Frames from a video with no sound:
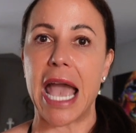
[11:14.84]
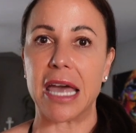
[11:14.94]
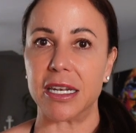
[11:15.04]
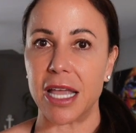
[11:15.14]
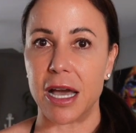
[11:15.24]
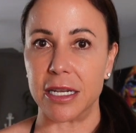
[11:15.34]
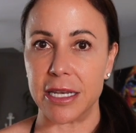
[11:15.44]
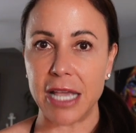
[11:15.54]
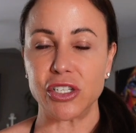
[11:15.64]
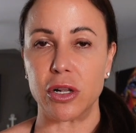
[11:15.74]
at an, on a
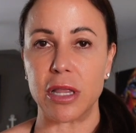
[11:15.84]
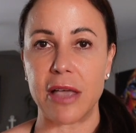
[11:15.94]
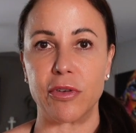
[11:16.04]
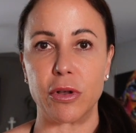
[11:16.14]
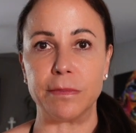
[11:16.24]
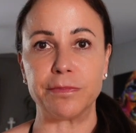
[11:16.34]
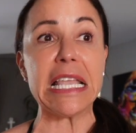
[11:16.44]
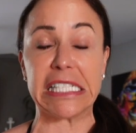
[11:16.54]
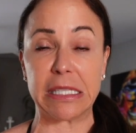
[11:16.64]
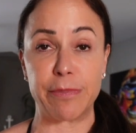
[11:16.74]
national level,
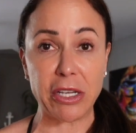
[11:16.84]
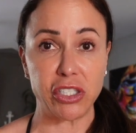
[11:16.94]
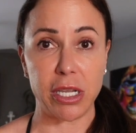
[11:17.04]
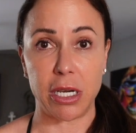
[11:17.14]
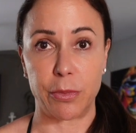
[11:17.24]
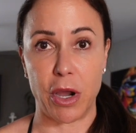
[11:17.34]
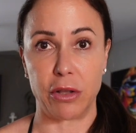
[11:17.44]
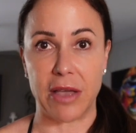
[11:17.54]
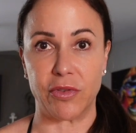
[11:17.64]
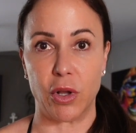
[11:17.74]
especially on a pro
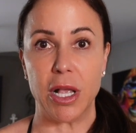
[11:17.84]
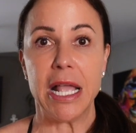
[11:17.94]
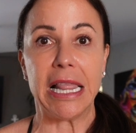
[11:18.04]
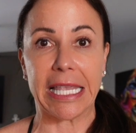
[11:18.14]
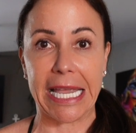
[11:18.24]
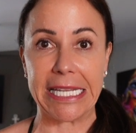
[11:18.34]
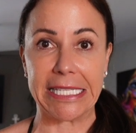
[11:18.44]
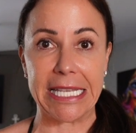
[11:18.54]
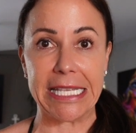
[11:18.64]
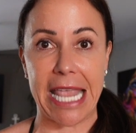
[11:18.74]
level, like I need
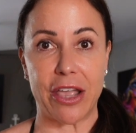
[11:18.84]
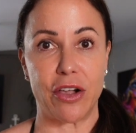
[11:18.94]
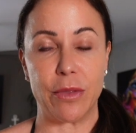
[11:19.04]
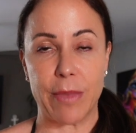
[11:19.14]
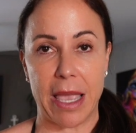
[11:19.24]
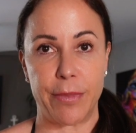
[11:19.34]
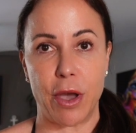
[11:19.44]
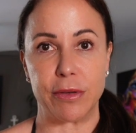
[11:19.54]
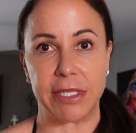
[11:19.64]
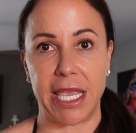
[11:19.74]
to nail my
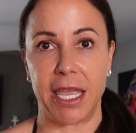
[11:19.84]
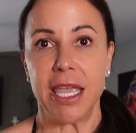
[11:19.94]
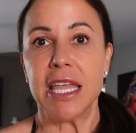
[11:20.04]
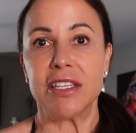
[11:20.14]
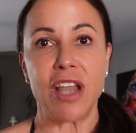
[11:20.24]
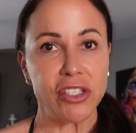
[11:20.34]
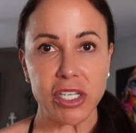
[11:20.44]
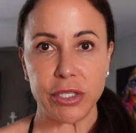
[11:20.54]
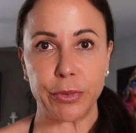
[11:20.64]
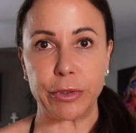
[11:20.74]
posing, not
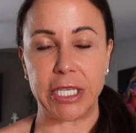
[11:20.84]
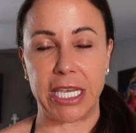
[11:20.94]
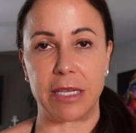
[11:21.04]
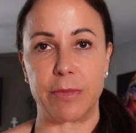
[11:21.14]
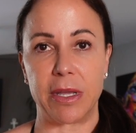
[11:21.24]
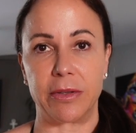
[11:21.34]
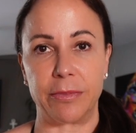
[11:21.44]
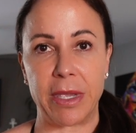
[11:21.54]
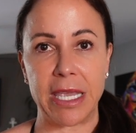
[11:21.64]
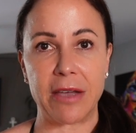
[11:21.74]
just the routine, but
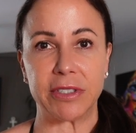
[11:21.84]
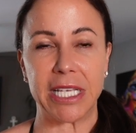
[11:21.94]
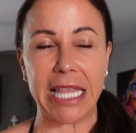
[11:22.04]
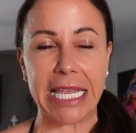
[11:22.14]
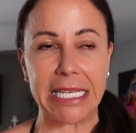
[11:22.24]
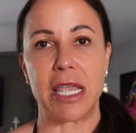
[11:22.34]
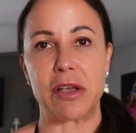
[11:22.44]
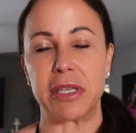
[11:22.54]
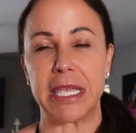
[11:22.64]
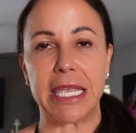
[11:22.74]
being able to like
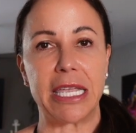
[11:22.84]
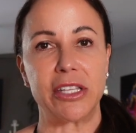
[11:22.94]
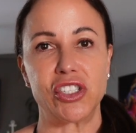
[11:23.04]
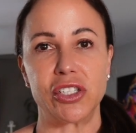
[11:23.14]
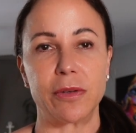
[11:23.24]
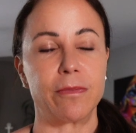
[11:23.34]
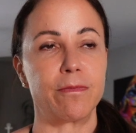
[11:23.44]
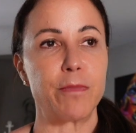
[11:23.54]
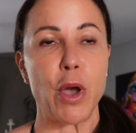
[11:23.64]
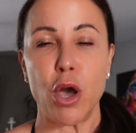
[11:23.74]
nail each
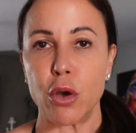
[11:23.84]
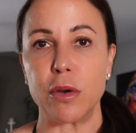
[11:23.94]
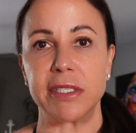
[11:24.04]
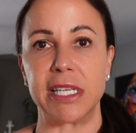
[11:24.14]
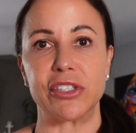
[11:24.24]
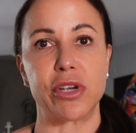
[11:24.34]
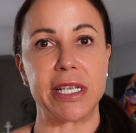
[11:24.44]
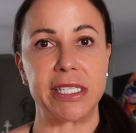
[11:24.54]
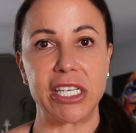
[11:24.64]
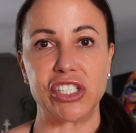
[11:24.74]
pose and
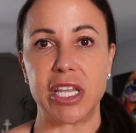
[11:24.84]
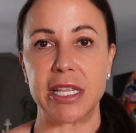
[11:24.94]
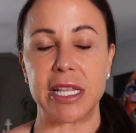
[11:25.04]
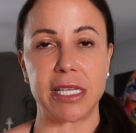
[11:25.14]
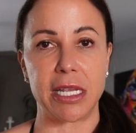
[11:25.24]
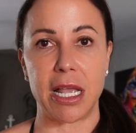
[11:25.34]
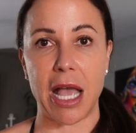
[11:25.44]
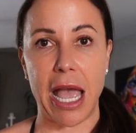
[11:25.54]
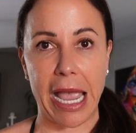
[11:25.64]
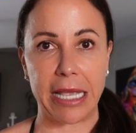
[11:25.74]
transition that's going to
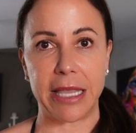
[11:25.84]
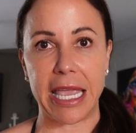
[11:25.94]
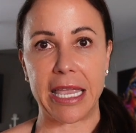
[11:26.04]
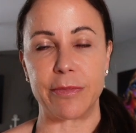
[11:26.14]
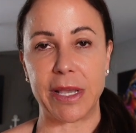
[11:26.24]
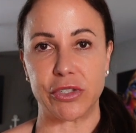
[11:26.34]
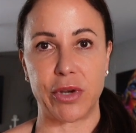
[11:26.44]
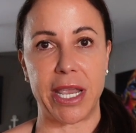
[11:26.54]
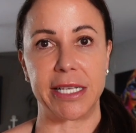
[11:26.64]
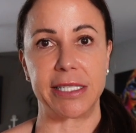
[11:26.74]
highlight my
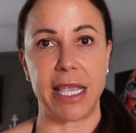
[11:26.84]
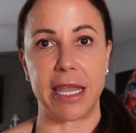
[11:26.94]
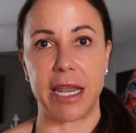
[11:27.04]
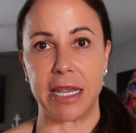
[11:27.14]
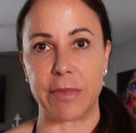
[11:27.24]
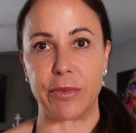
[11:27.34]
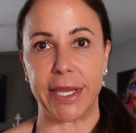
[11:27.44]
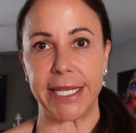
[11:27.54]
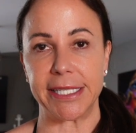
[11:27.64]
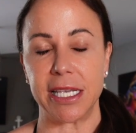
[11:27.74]
strengths and hide my
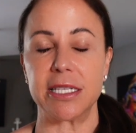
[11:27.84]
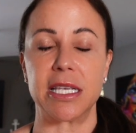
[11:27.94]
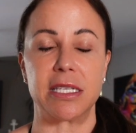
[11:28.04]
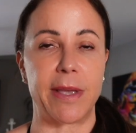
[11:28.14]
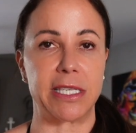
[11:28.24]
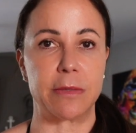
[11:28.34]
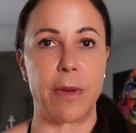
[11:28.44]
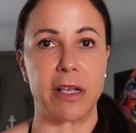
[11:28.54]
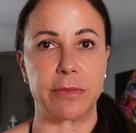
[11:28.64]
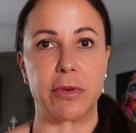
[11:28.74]
weaknesses as best as
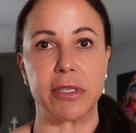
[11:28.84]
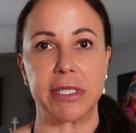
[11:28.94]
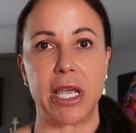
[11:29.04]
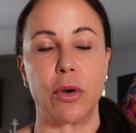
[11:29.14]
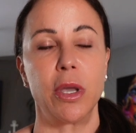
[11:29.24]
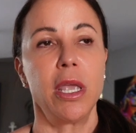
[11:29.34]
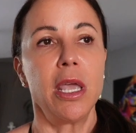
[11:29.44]
possible. So